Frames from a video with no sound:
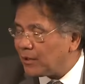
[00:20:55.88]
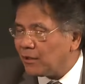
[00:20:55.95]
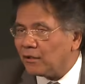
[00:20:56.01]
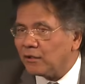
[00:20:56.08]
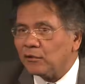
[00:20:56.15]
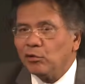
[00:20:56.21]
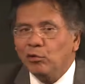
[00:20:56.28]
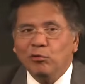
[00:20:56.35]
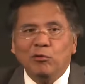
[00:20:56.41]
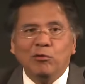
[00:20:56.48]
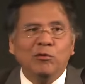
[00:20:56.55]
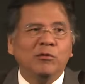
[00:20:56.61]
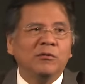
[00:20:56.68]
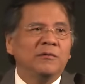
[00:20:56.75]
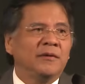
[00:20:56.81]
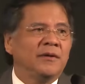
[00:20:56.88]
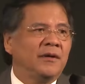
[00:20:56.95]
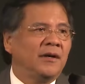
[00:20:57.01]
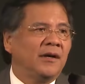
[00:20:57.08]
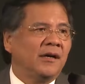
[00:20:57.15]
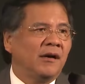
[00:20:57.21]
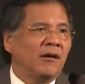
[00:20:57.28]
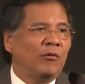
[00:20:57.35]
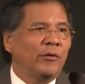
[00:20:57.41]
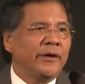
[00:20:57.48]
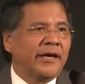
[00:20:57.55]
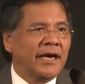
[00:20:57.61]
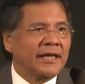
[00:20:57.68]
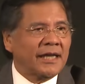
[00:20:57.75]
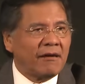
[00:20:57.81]
Two, we
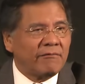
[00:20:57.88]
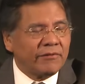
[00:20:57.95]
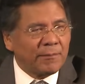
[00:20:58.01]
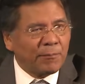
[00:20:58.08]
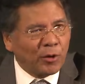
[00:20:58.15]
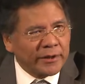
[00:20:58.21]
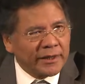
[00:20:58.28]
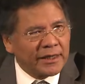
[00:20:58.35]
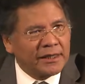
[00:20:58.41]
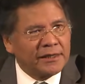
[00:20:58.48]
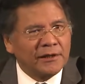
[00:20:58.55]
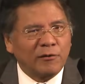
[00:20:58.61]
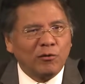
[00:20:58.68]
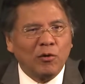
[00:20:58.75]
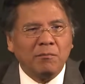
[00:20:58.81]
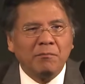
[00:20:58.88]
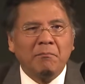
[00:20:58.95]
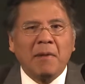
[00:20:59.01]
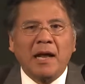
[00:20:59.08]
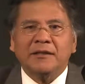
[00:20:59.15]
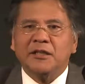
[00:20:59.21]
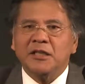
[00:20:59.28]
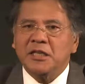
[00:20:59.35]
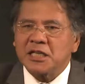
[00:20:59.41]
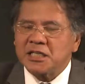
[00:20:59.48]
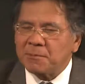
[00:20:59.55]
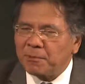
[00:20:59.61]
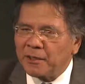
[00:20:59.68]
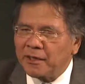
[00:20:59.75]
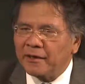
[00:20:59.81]
get everybody in the room,
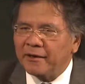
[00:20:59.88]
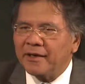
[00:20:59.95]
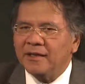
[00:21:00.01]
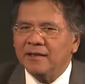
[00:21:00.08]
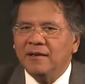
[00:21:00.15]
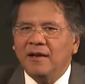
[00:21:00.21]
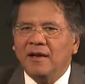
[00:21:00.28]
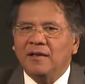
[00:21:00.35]
multidisciplinary,